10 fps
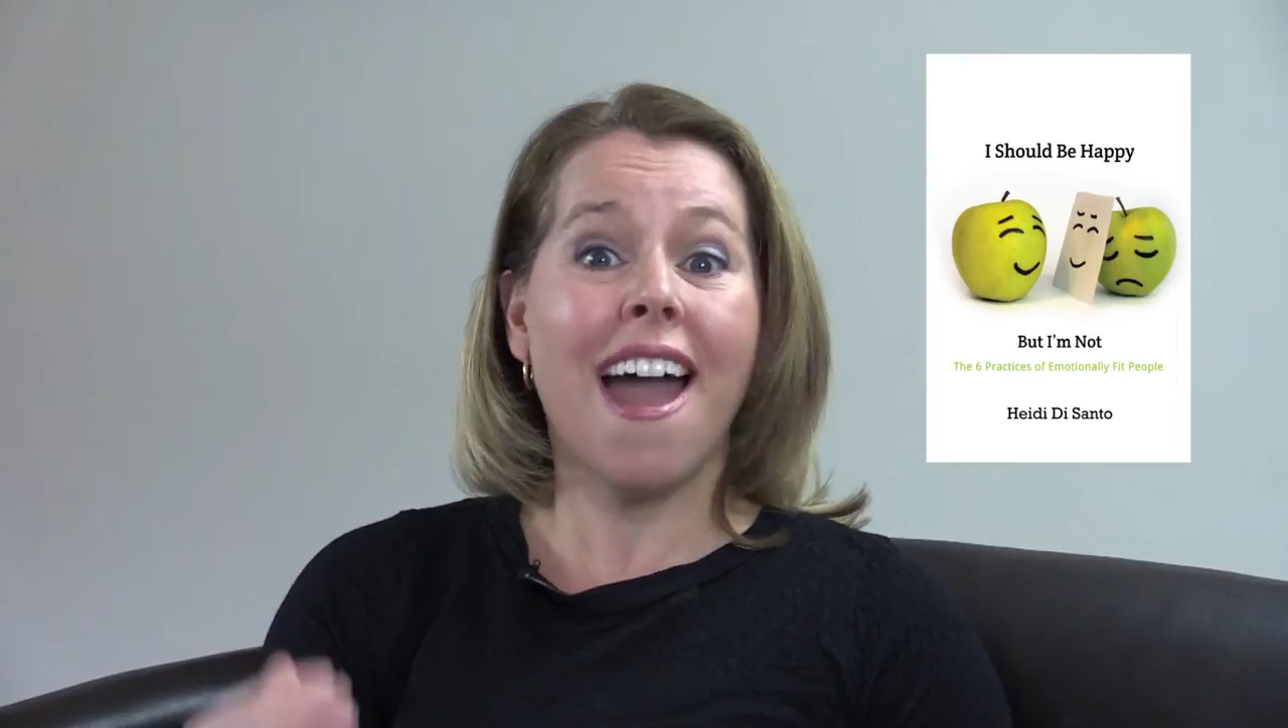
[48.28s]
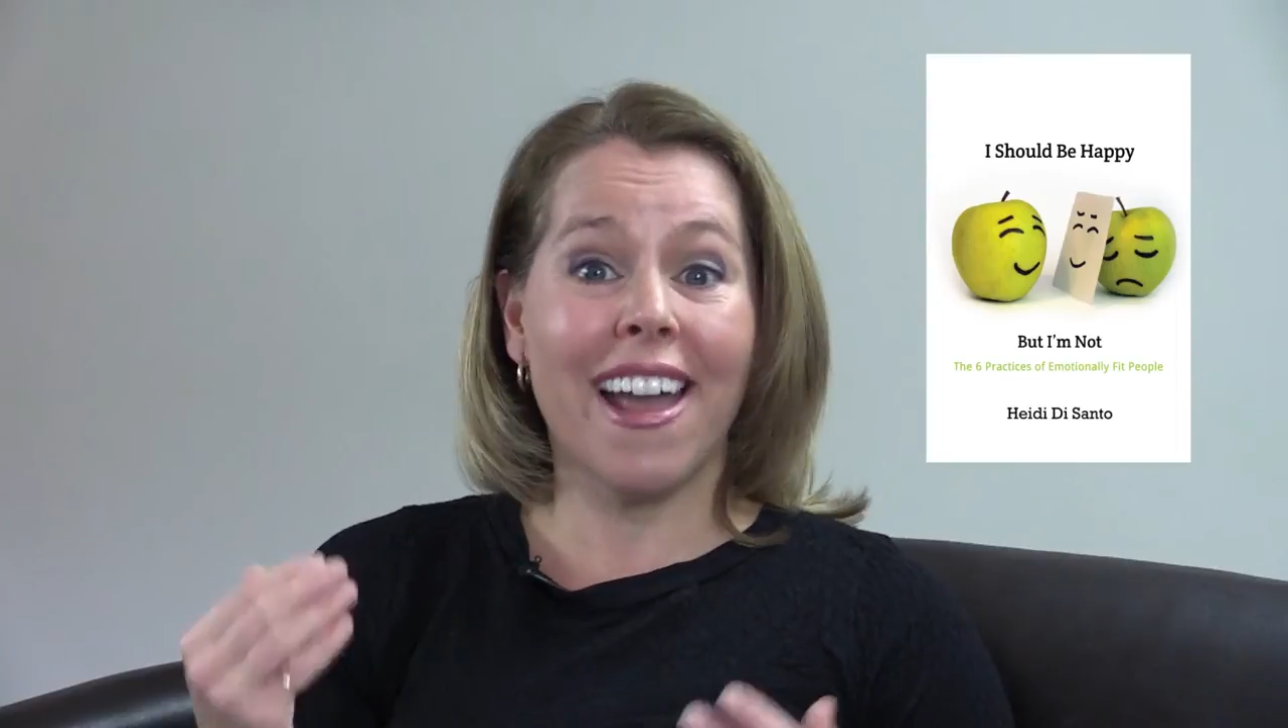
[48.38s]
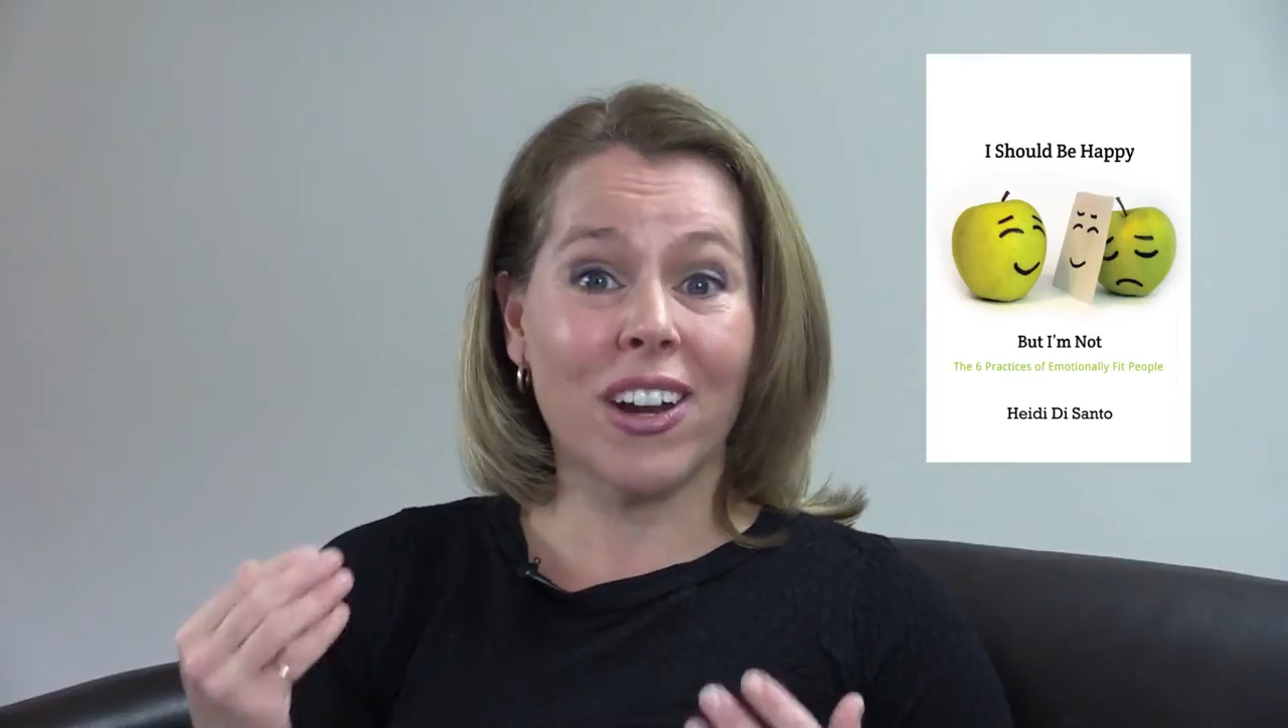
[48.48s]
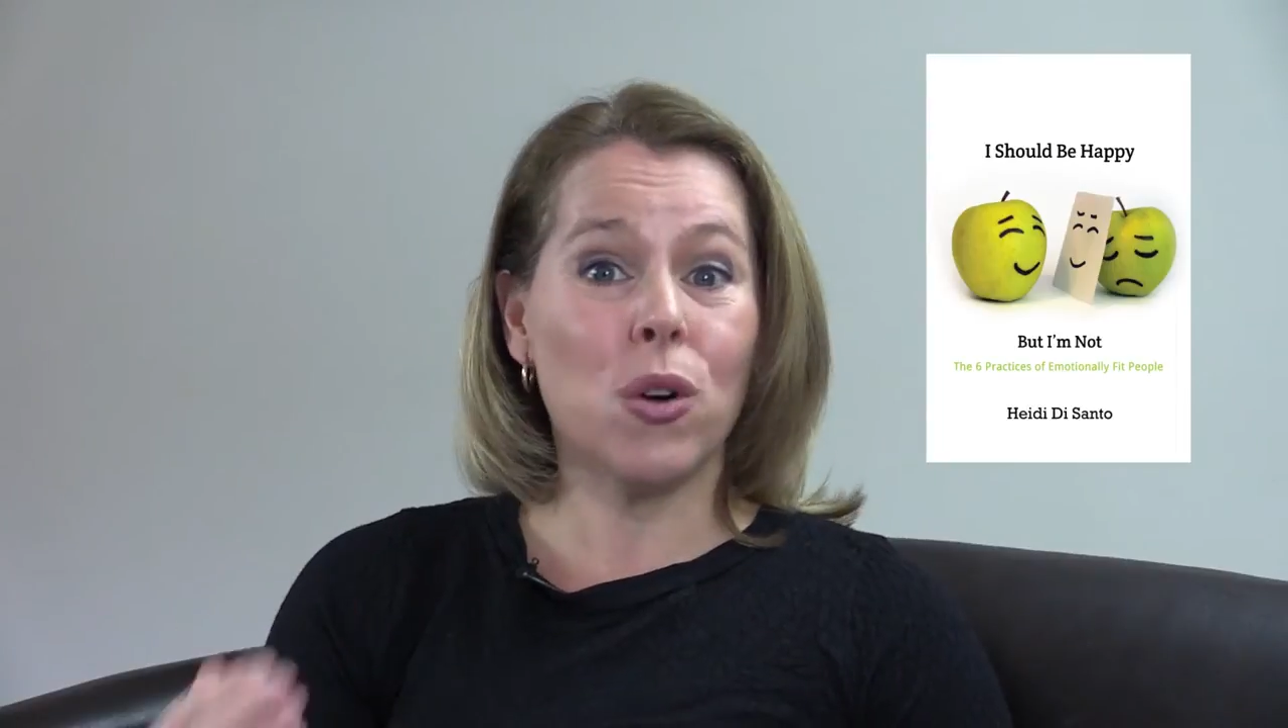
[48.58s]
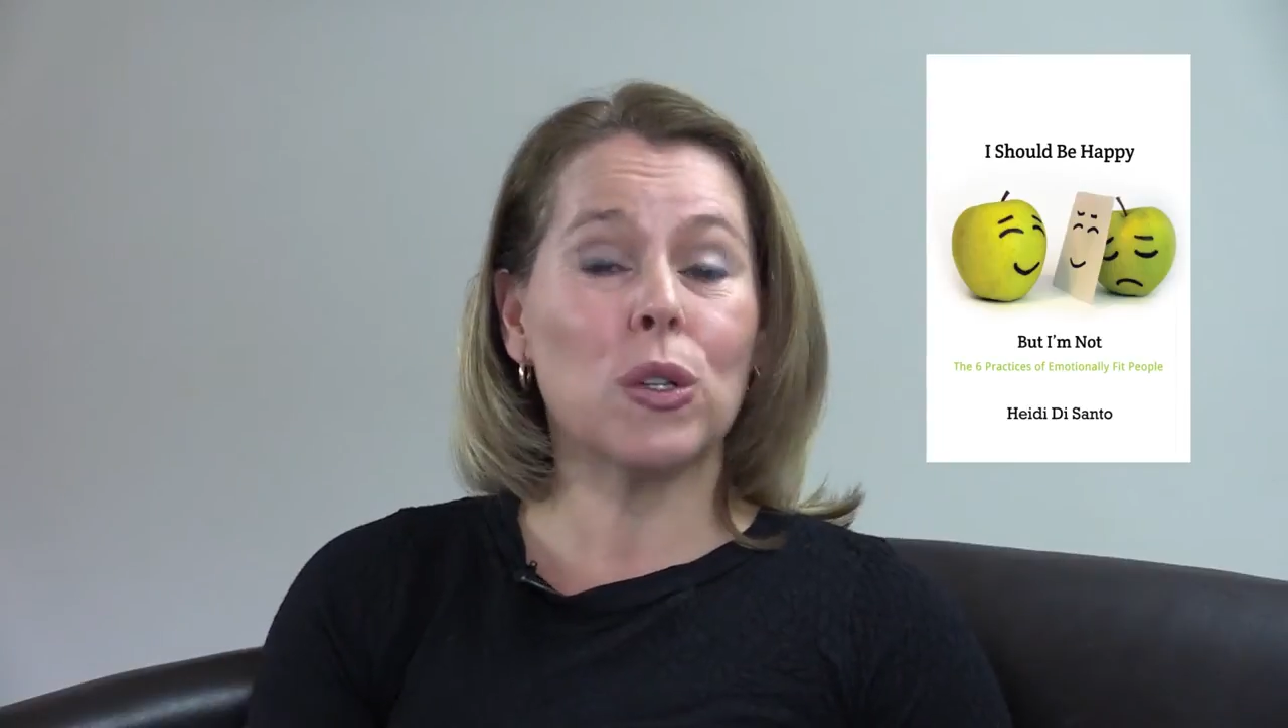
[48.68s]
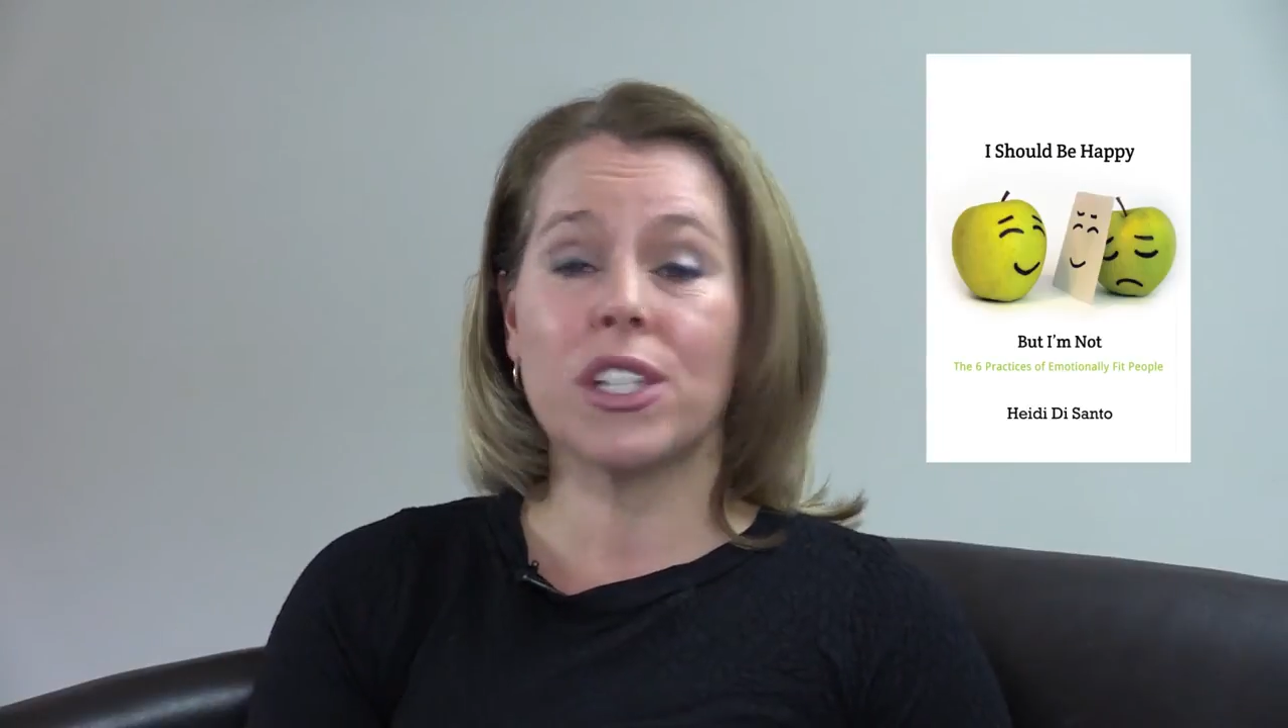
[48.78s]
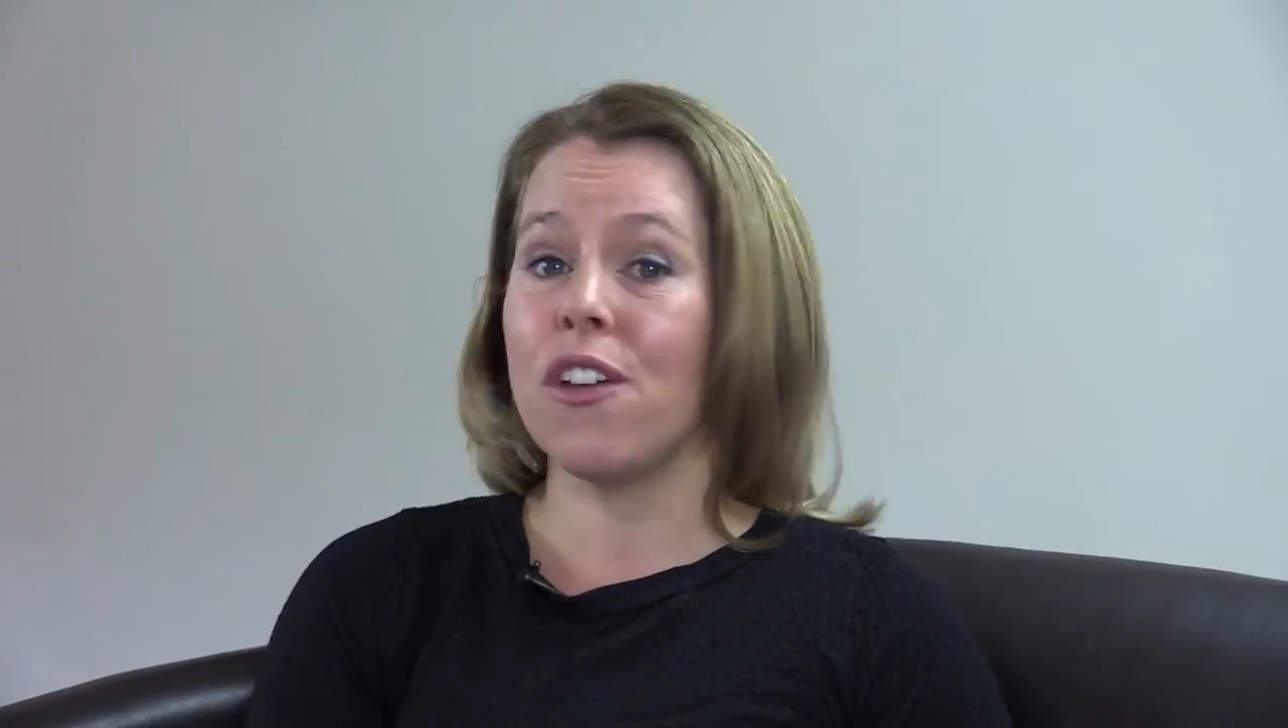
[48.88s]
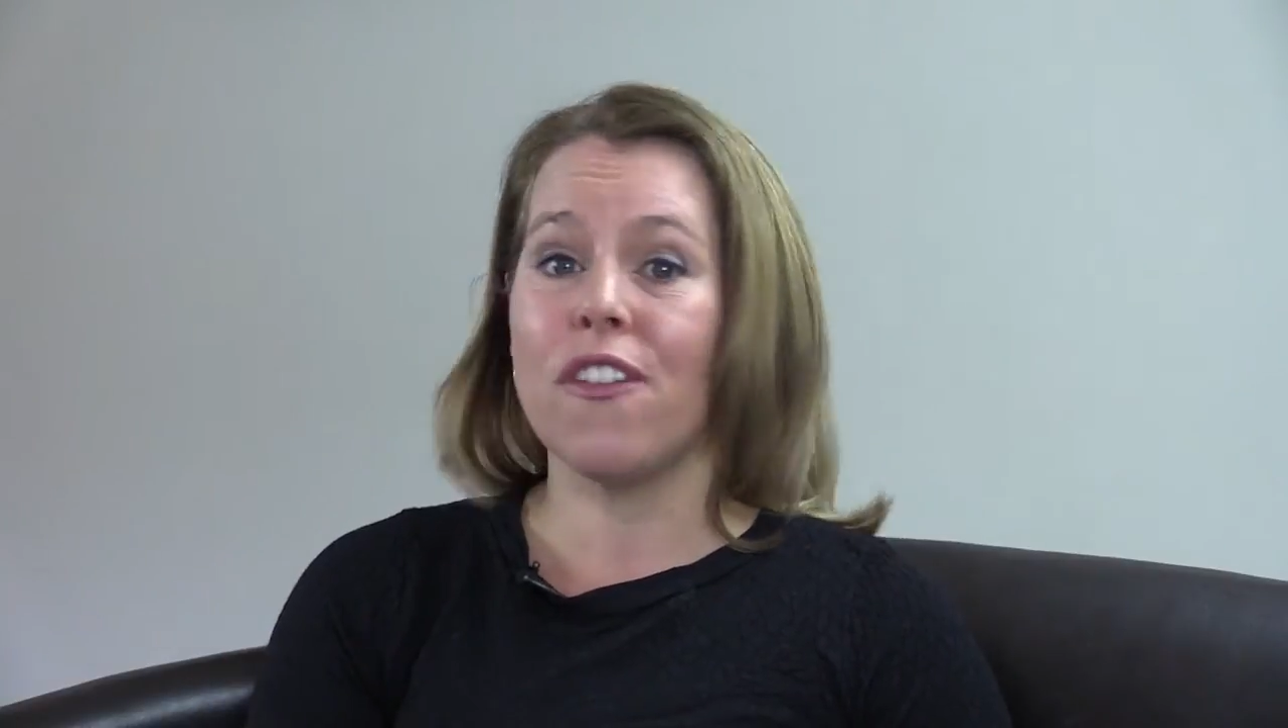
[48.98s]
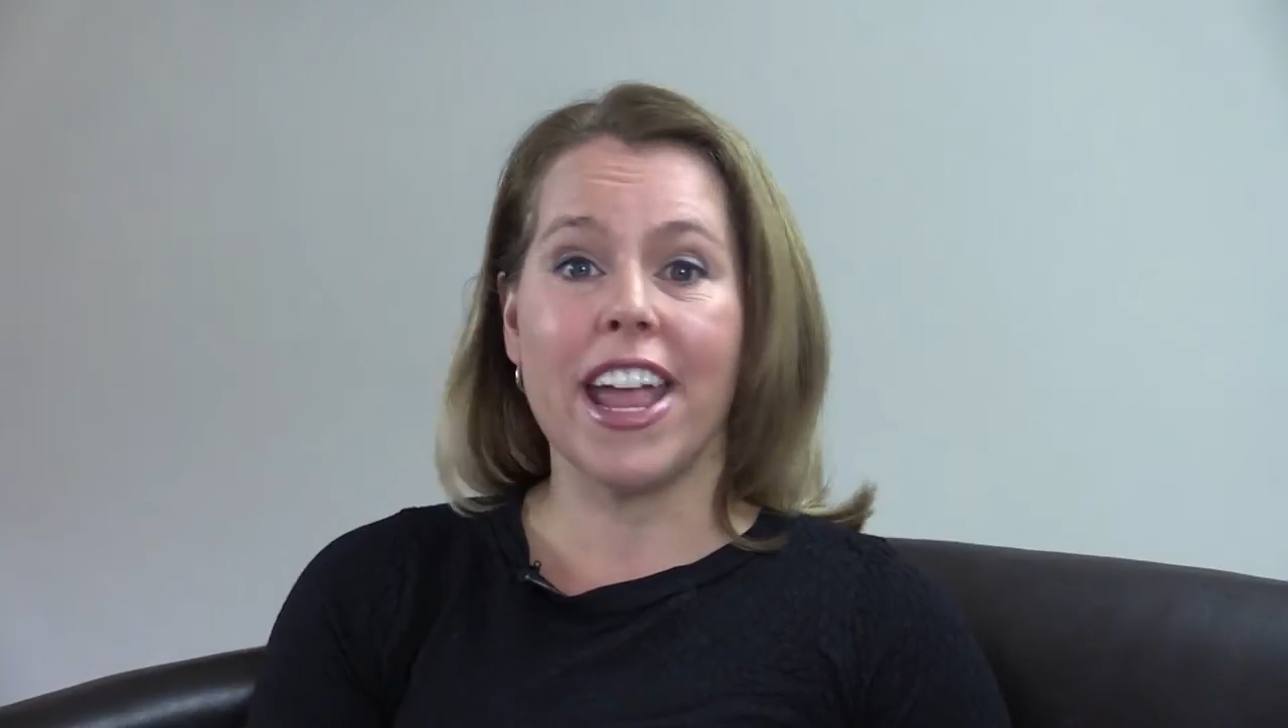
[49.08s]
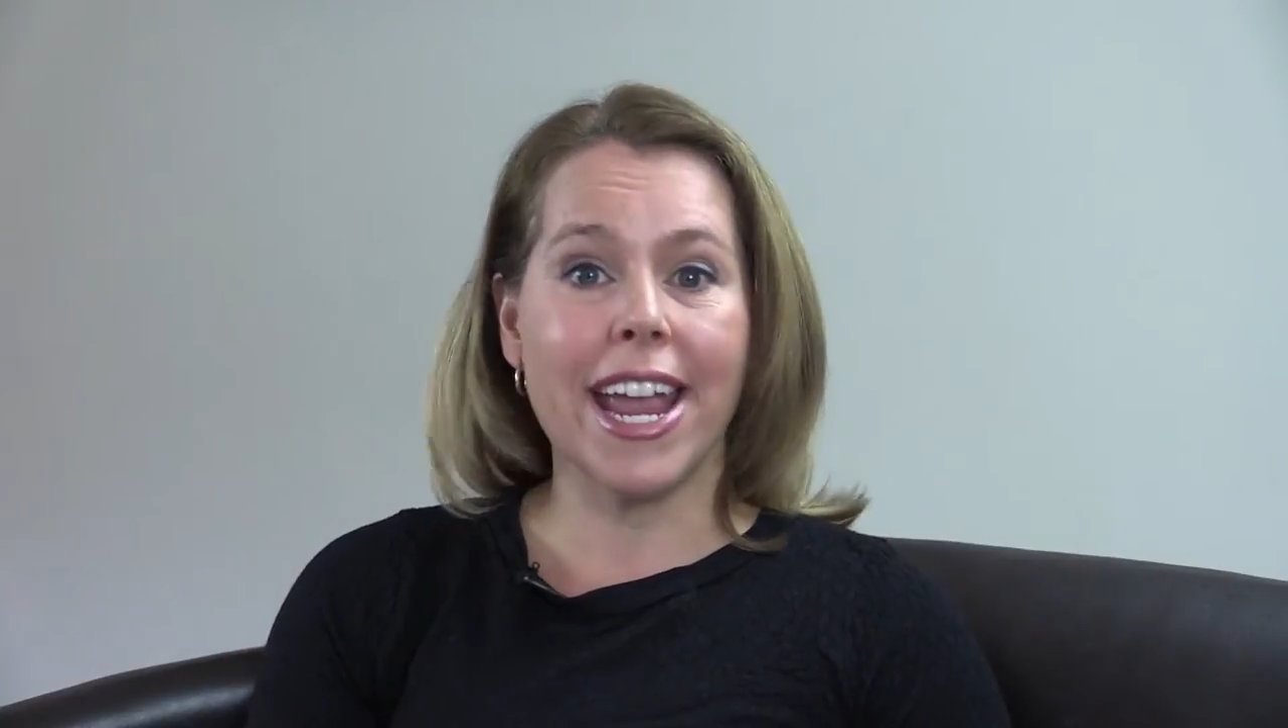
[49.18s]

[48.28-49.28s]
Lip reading: And also for